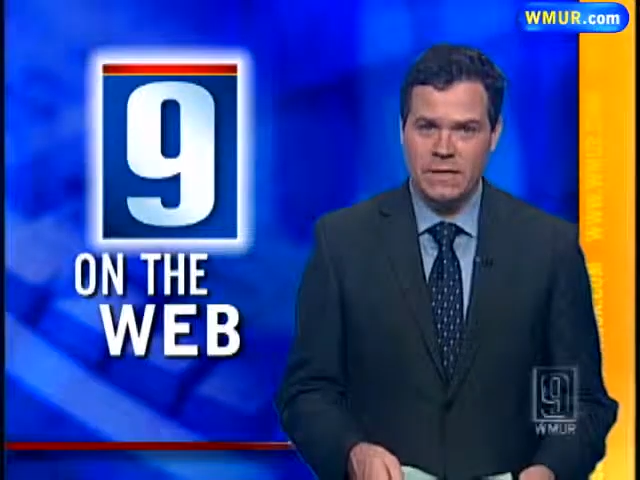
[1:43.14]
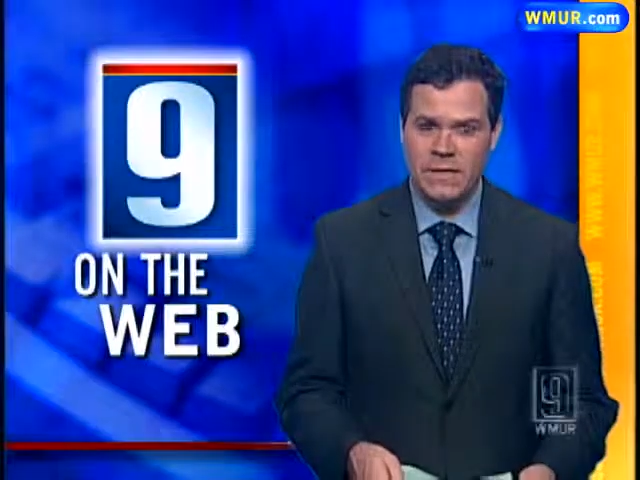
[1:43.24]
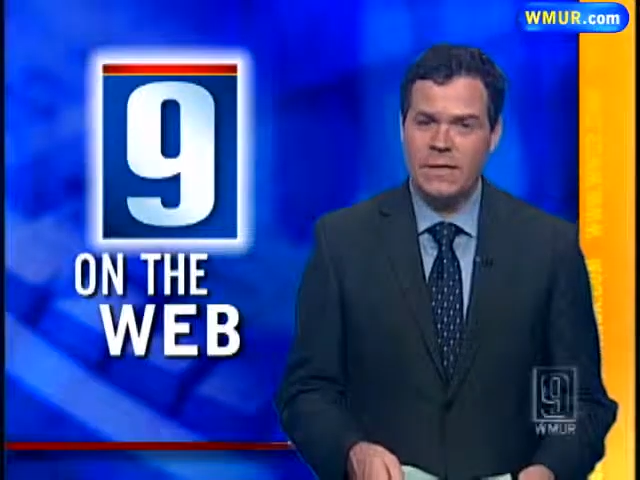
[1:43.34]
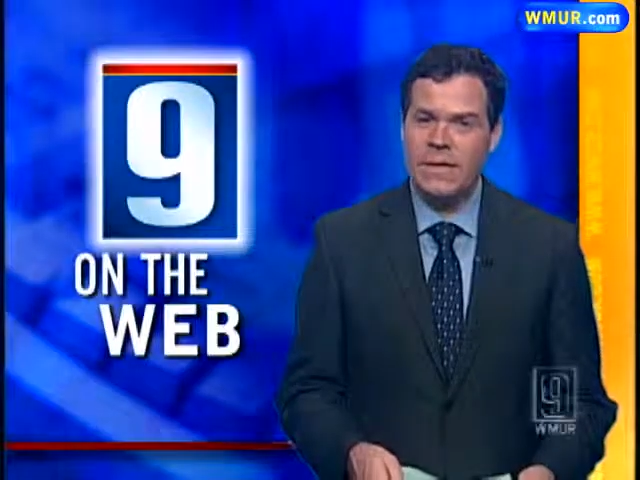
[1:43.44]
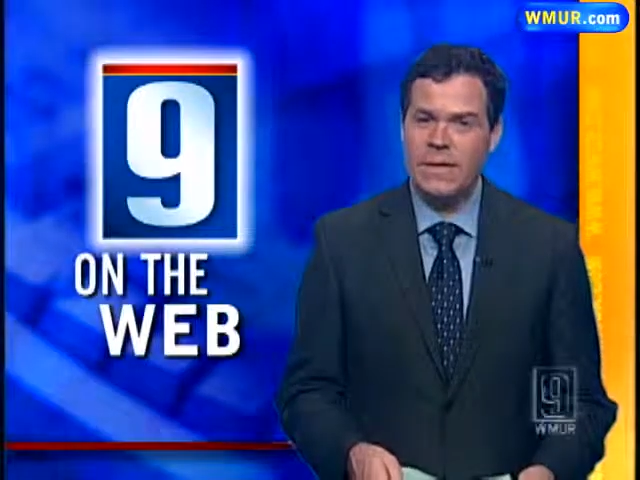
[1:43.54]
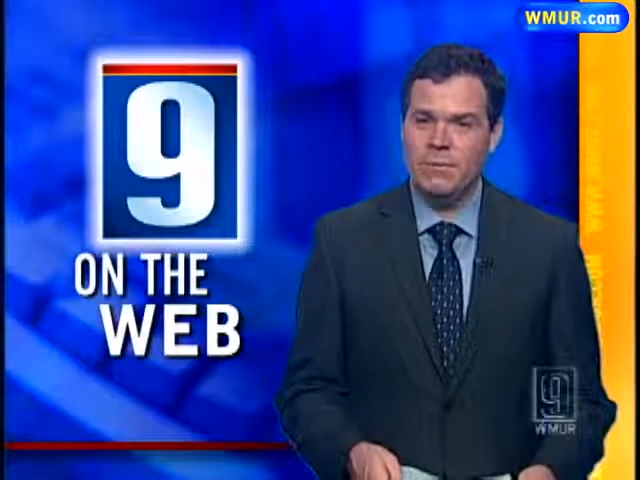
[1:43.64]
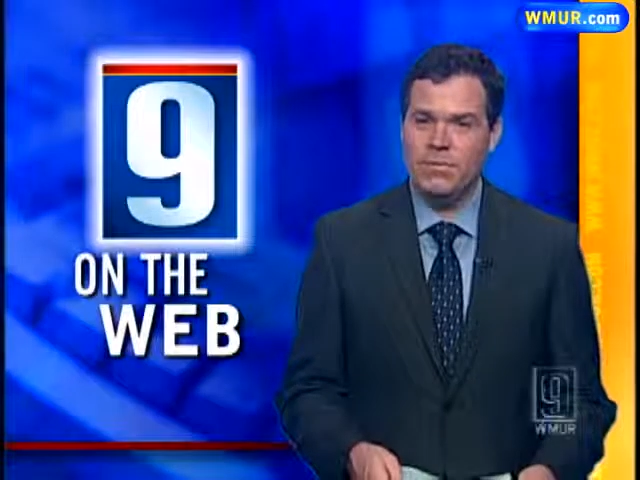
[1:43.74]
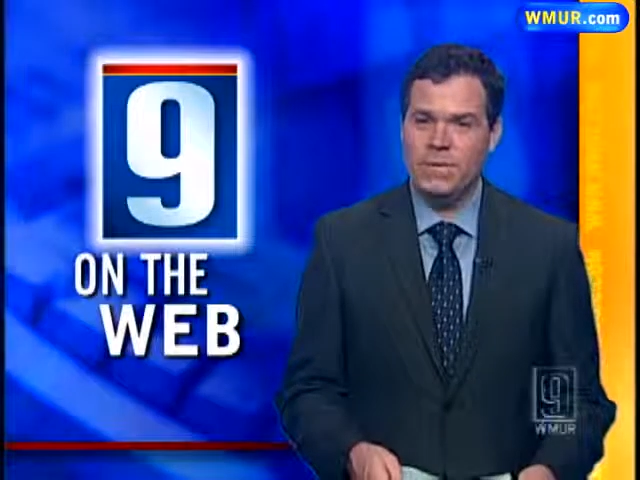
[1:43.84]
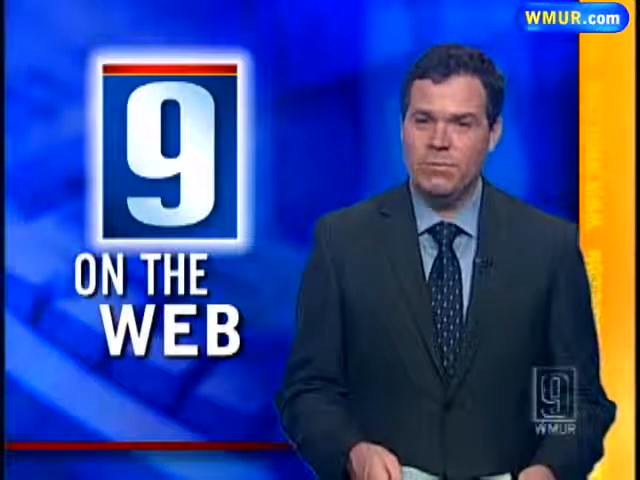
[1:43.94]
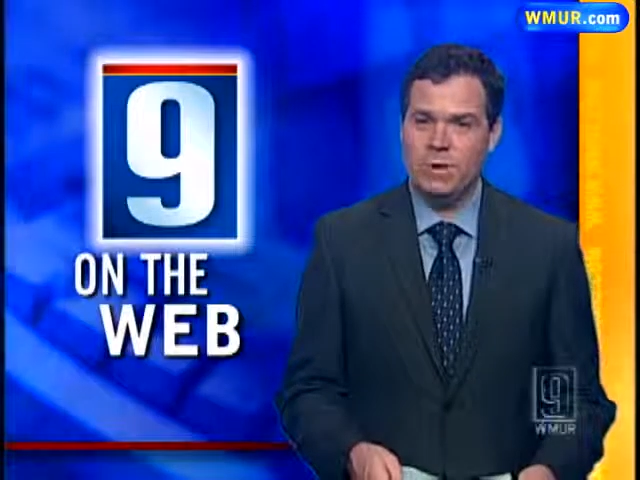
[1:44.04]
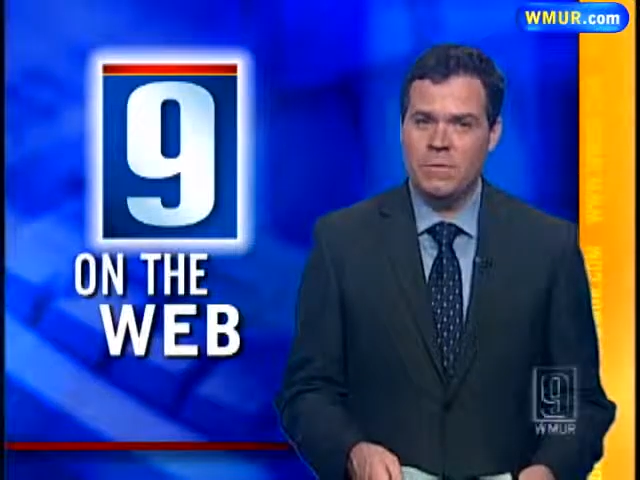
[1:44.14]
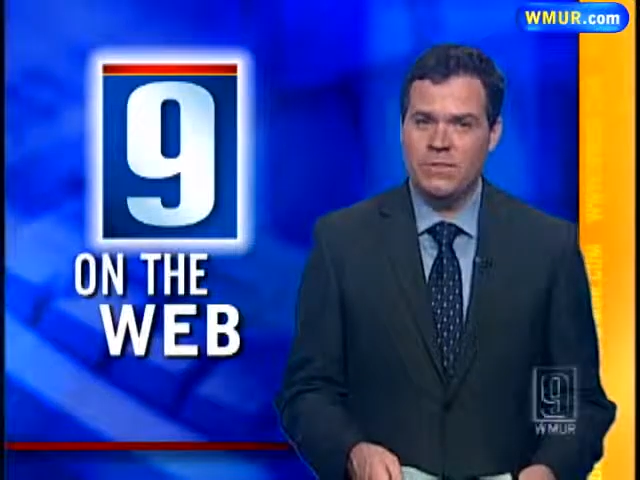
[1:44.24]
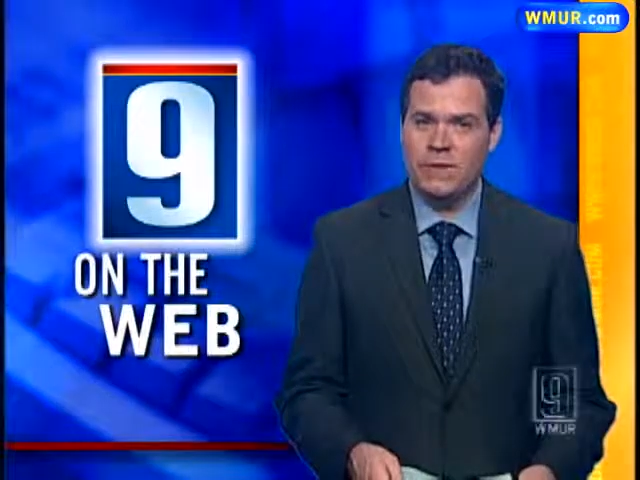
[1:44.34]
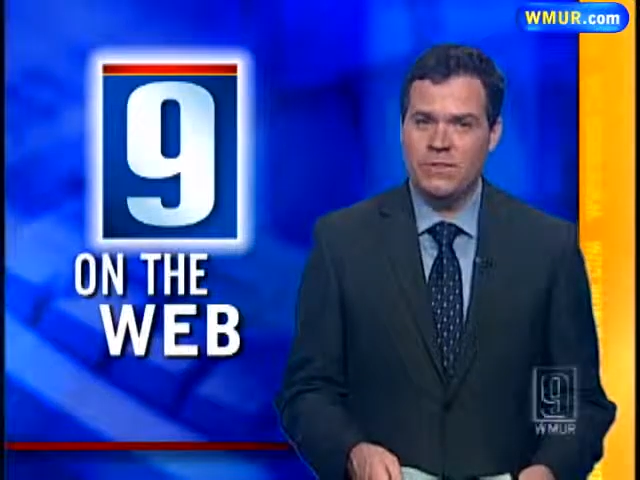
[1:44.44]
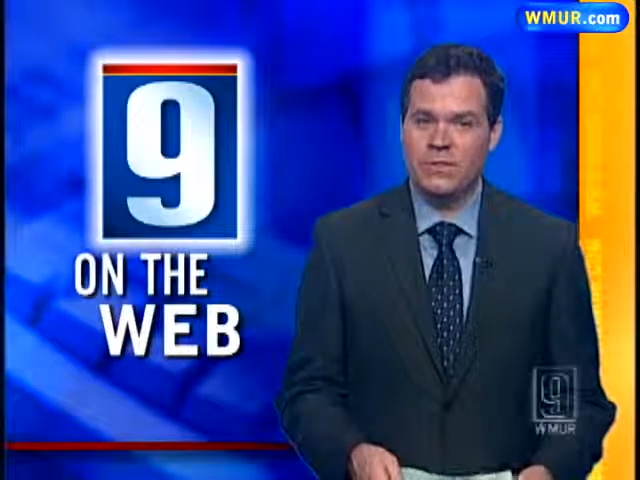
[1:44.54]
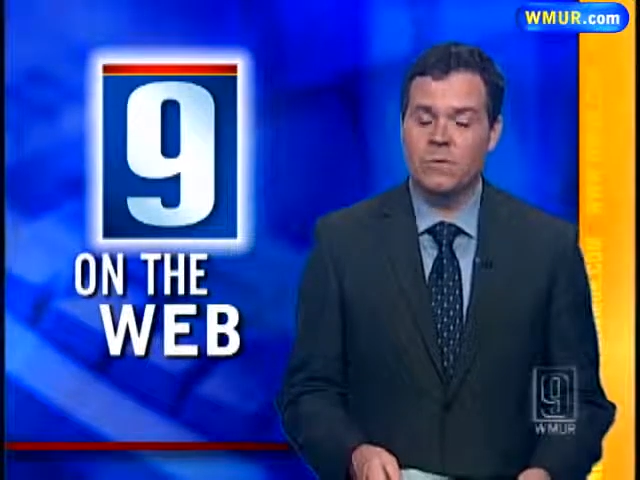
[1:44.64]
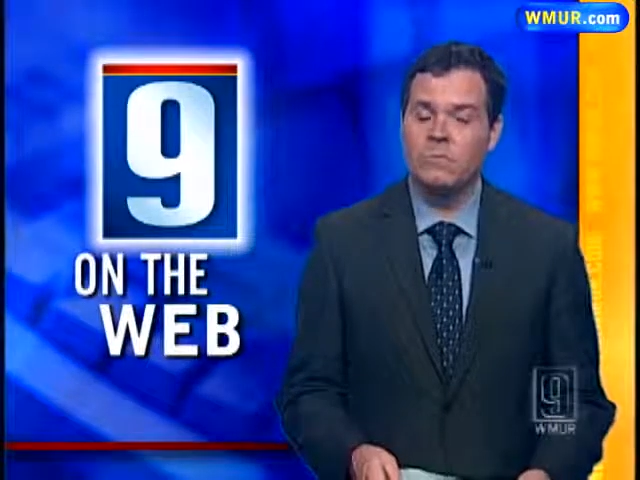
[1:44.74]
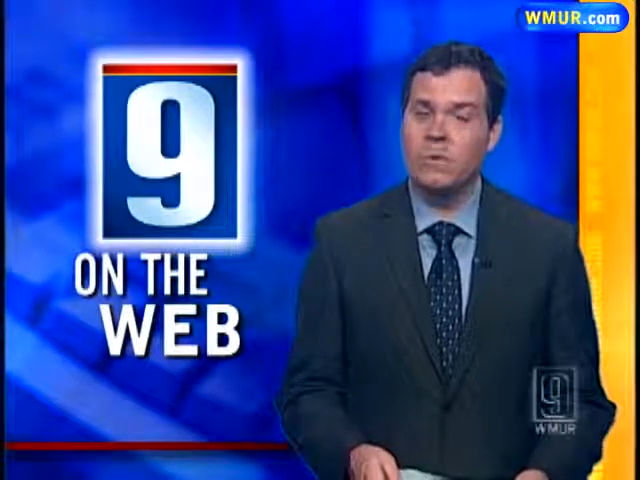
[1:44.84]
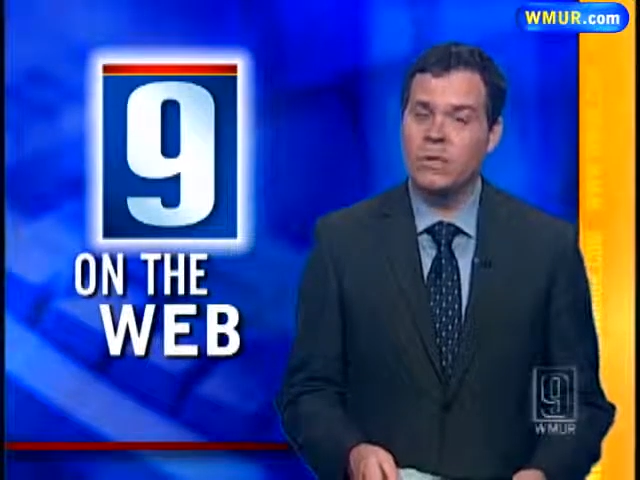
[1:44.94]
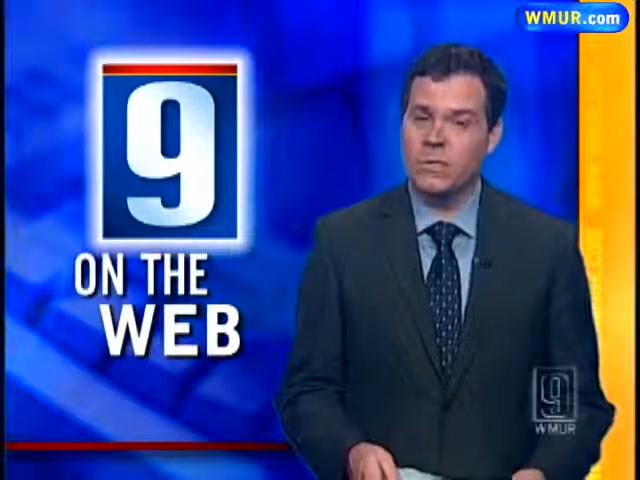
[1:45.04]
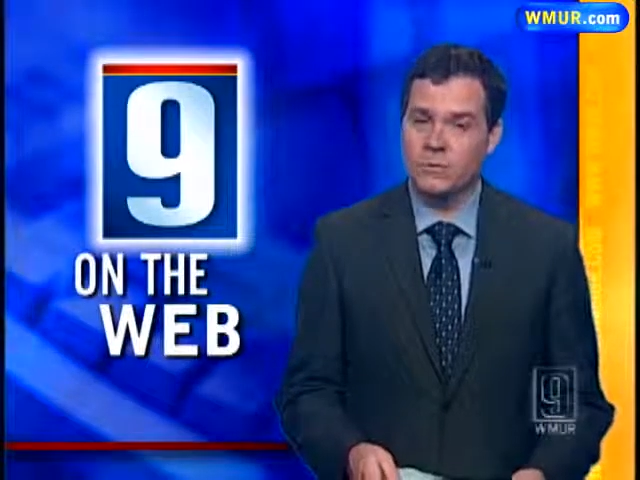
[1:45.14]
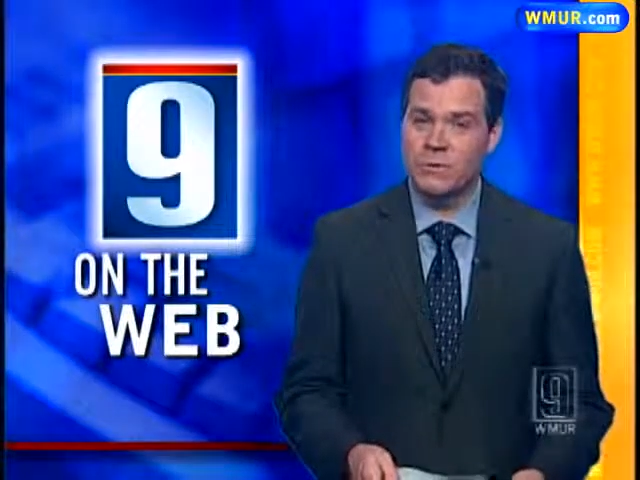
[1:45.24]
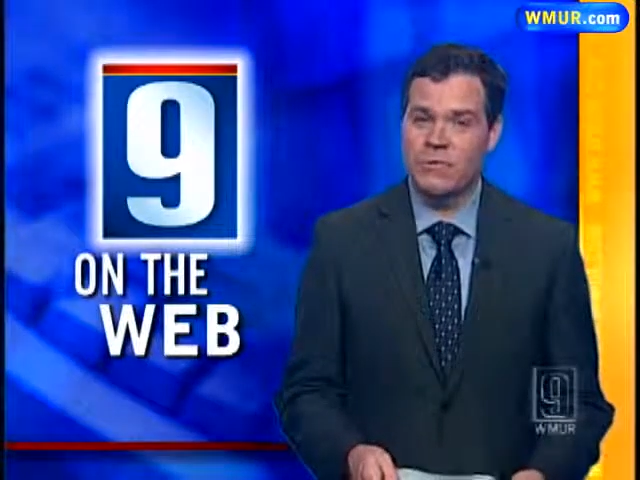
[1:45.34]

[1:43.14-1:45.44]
A Hampstead woman faces a burglary